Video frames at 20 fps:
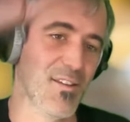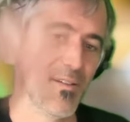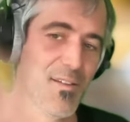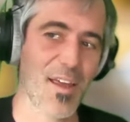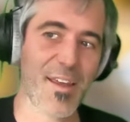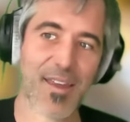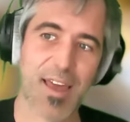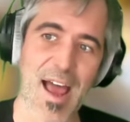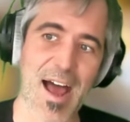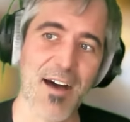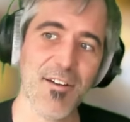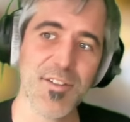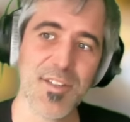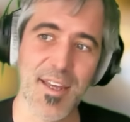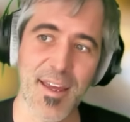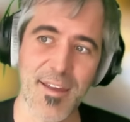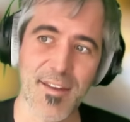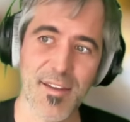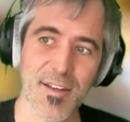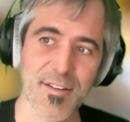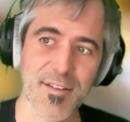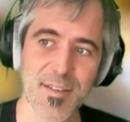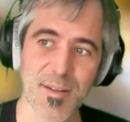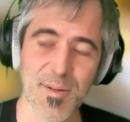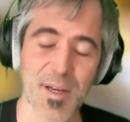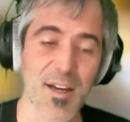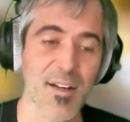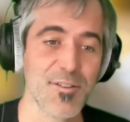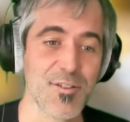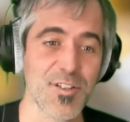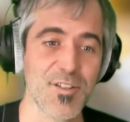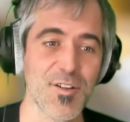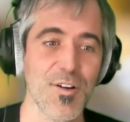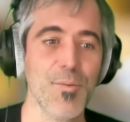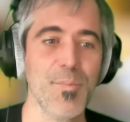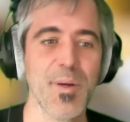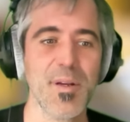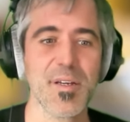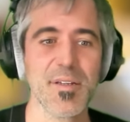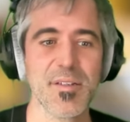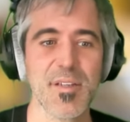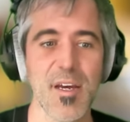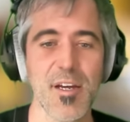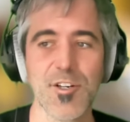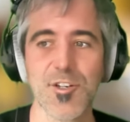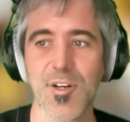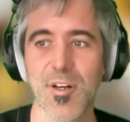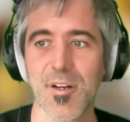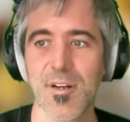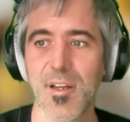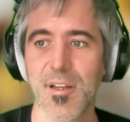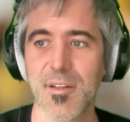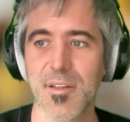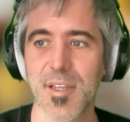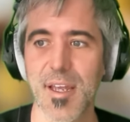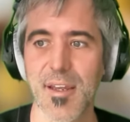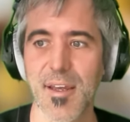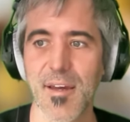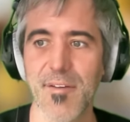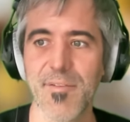like I'll take like something I'll just open a session and take